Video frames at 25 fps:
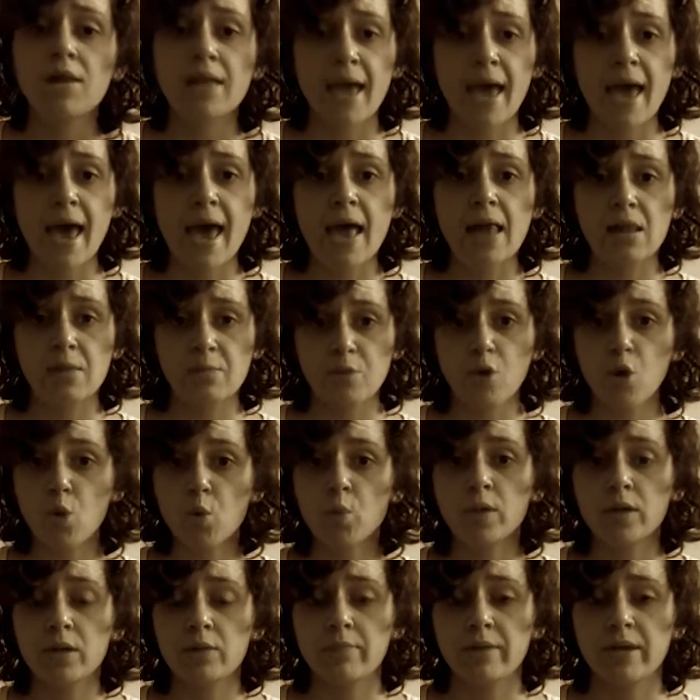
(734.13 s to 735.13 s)
small
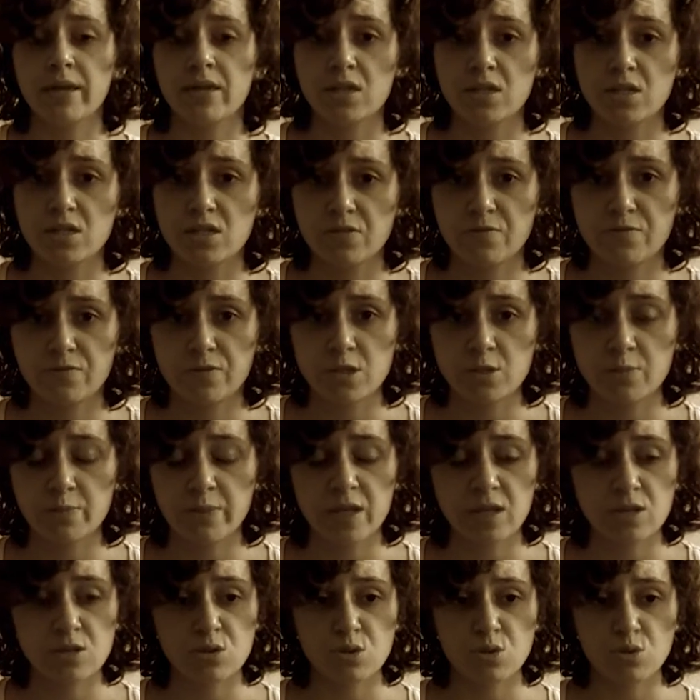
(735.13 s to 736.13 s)
help will make the
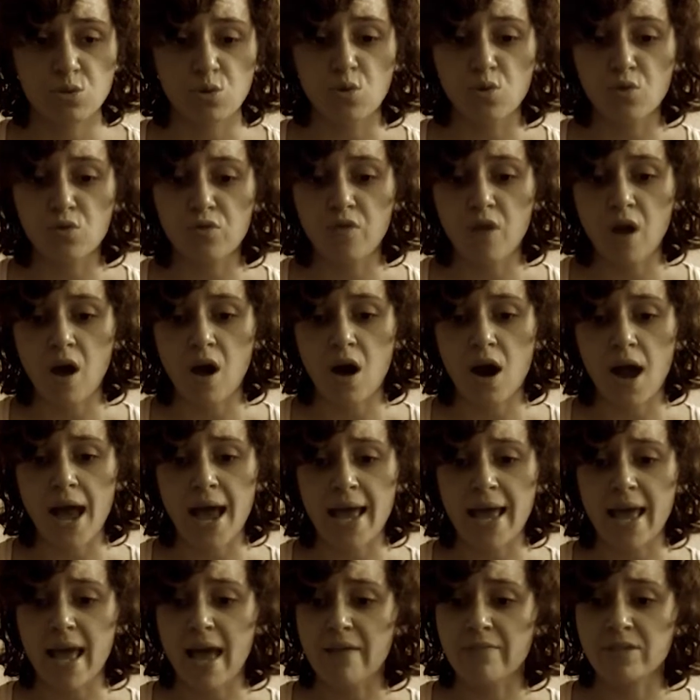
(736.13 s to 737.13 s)
difference, because
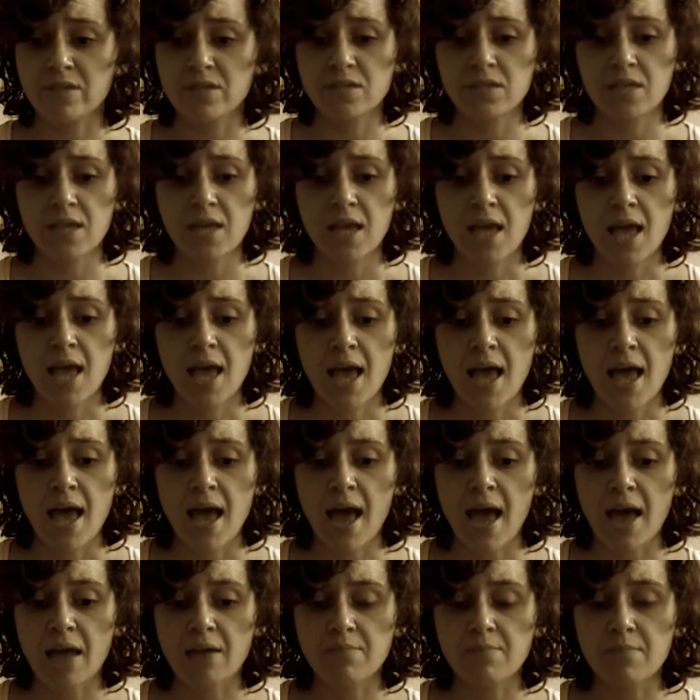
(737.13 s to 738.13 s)
so far I haven't
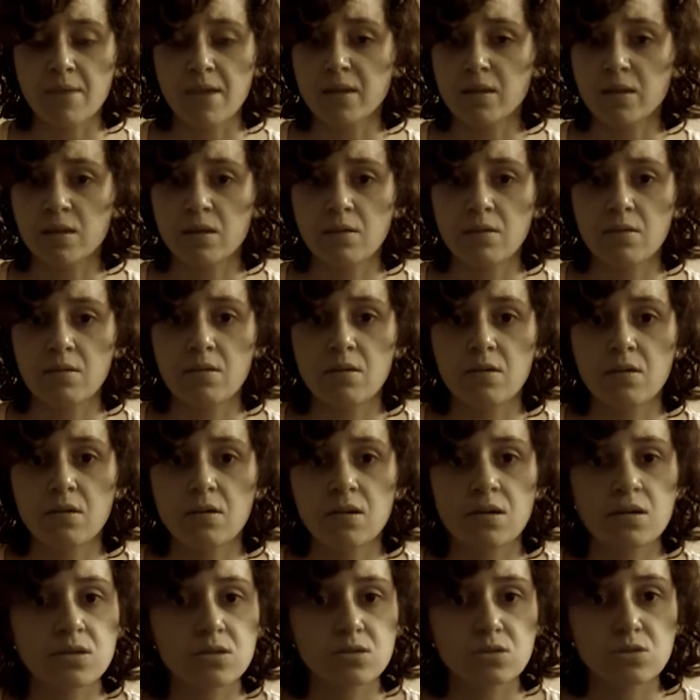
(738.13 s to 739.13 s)
had
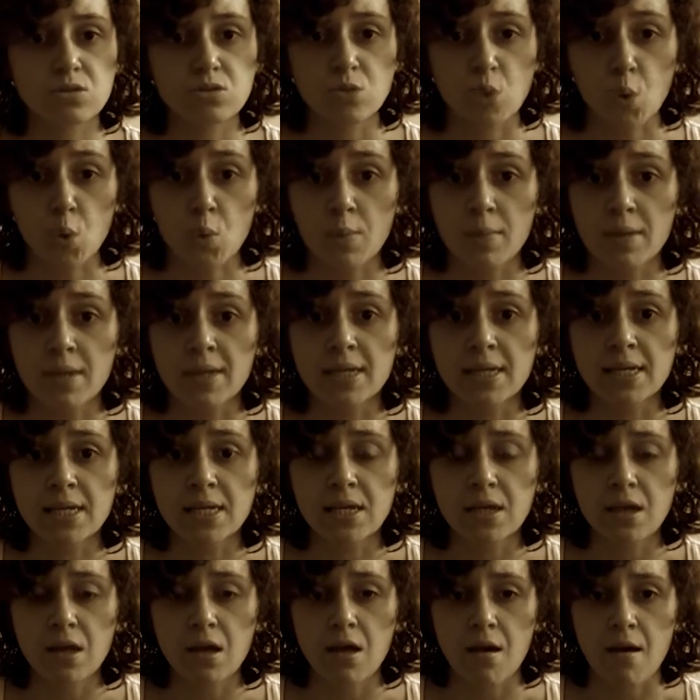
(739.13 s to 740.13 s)

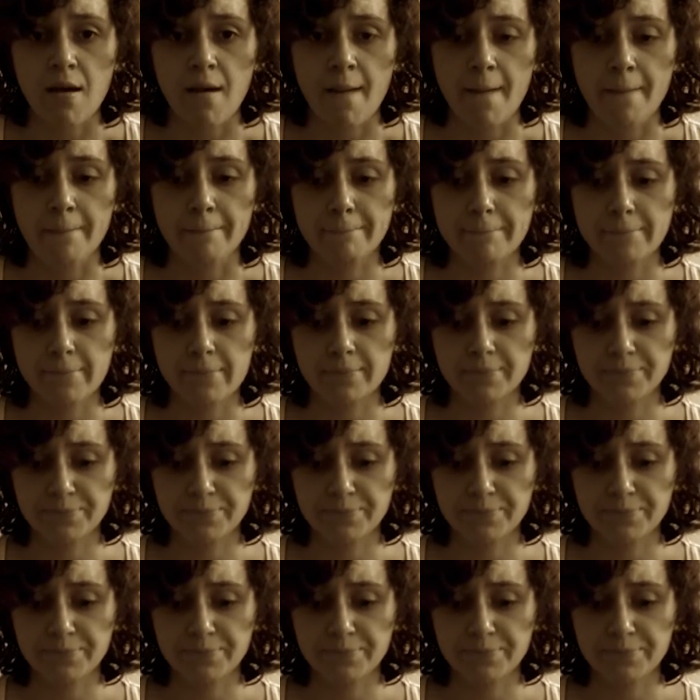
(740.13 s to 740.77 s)
so many